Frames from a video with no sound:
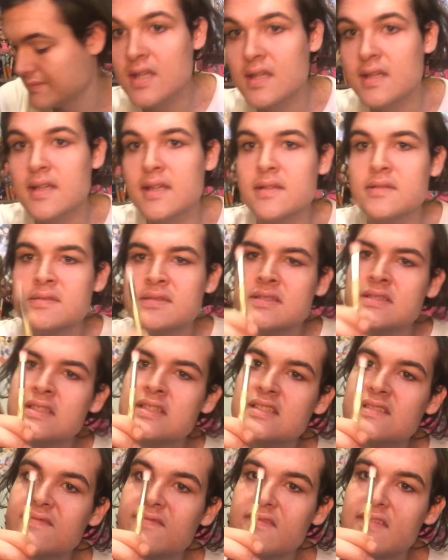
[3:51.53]
And using
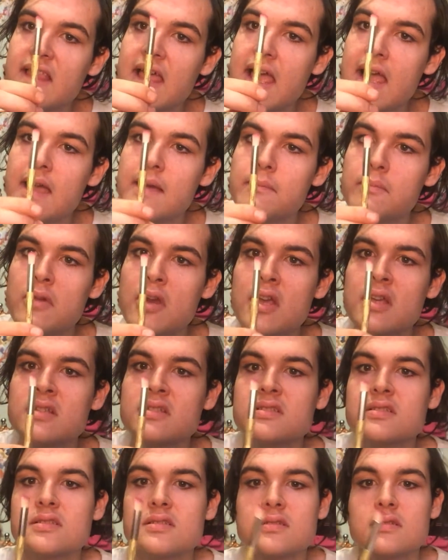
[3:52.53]
this flat
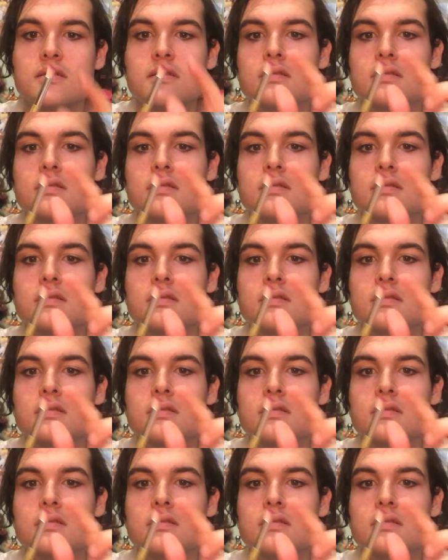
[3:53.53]
brush